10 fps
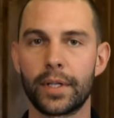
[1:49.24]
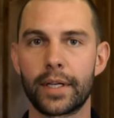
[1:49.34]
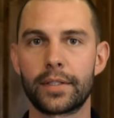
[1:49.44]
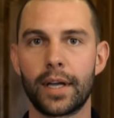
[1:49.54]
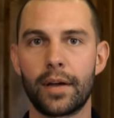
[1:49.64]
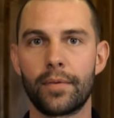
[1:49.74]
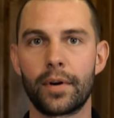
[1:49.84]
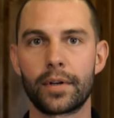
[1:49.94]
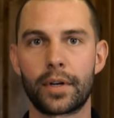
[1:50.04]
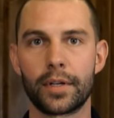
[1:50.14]
we like to have
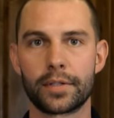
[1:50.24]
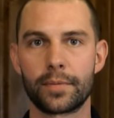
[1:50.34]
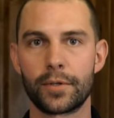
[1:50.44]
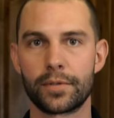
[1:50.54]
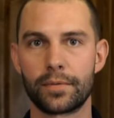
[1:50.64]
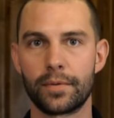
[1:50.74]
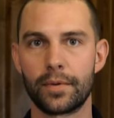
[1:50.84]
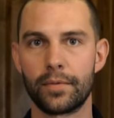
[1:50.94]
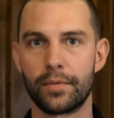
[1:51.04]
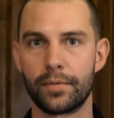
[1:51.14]
our customers
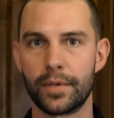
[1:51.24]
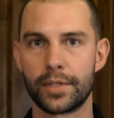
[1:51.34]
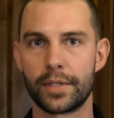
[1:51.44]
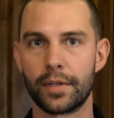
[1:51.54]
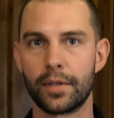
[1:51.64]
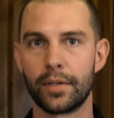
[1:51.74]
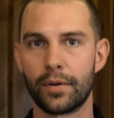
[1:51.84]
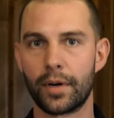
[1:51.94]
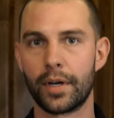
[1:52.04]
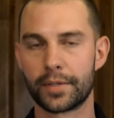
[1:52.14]
reseal
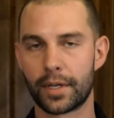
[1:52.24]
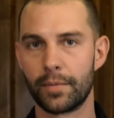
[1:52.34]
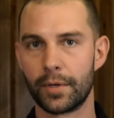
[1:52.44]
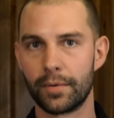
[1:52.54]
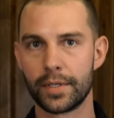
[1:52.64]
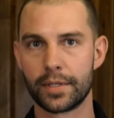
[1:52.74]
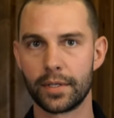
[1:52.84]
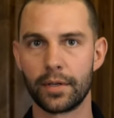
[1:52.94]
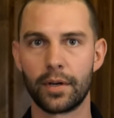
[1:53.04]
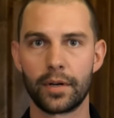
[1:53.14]
or us come and
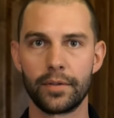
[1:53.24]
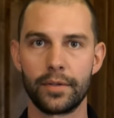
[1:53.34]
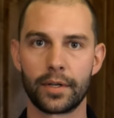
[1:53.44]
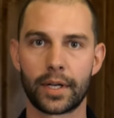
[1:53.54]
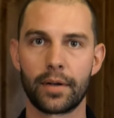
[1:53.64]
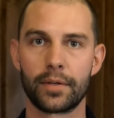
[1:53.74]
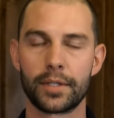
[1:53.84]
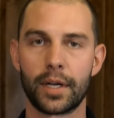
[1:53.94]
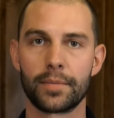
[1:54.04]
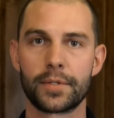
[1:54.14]
reseal your
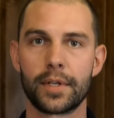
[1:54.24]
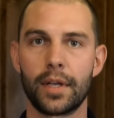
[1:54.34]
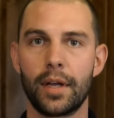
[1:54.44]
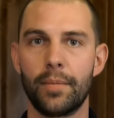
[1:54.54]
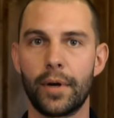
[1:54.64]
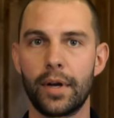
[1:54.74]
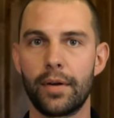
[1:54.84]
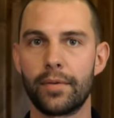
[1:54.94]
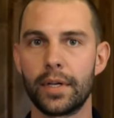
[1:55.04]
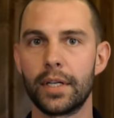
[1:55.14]
countertops about
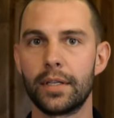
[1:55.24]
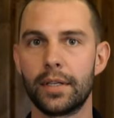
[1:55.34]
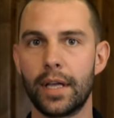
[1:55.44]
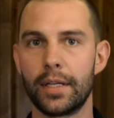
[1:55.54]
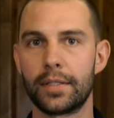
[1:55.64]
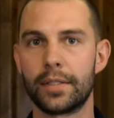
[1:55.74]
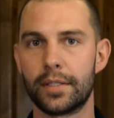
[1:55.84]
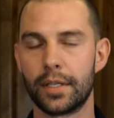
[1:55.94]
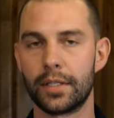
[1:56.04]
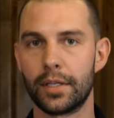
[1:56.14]
every eight to 10